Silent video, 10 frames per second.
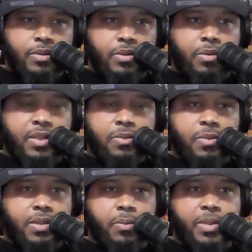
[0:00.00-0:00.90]
So
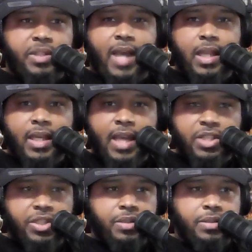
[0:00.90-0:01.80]
this was a
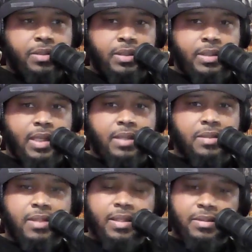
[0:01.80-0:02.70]
retaliation in
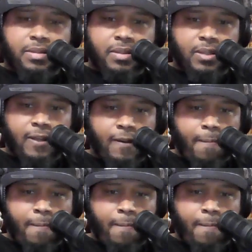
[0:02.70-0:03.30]
a sense.